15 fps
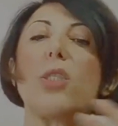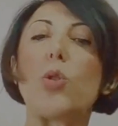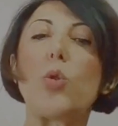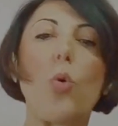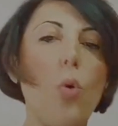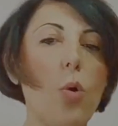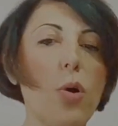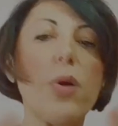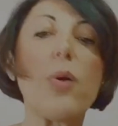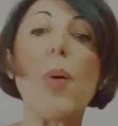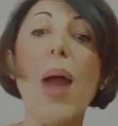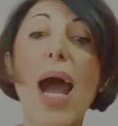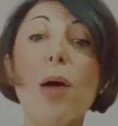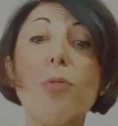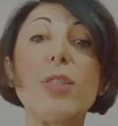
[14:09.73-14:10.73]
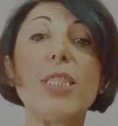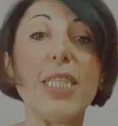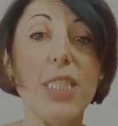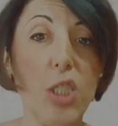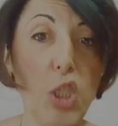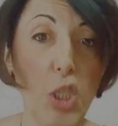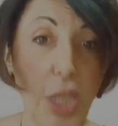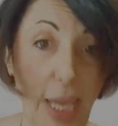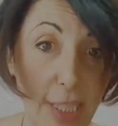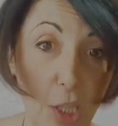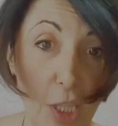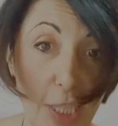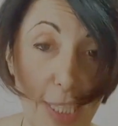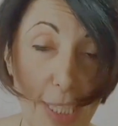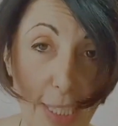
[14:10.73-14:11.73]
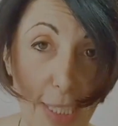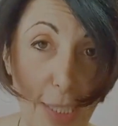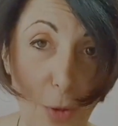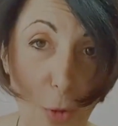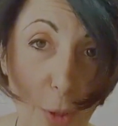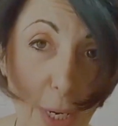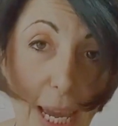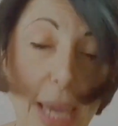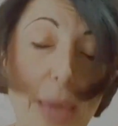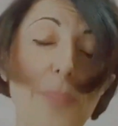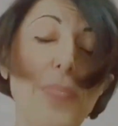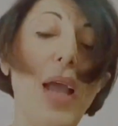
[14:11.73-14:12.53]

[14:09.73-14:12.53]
or ground changes, okay?